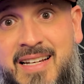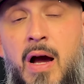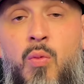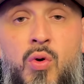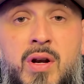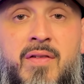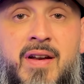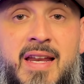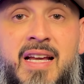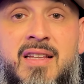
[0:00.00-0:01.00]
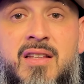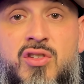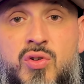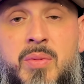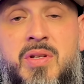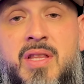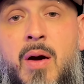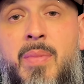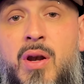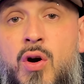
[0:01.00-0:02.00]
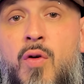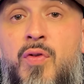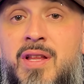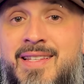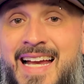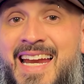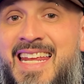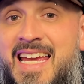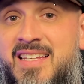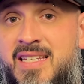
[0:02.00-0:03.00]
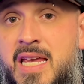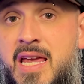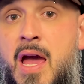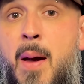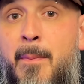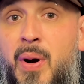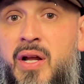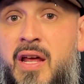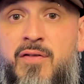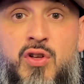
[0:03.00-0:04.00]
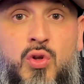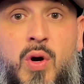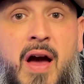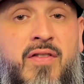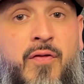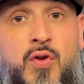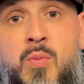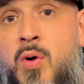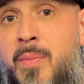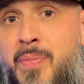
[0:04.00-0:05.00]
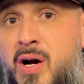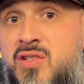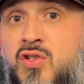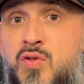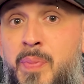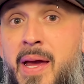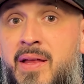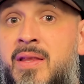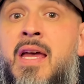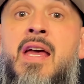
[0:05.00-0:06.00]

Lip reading: I will leave a link in the description down below for the Tiny SE, but if you do have a few more bucks to spend,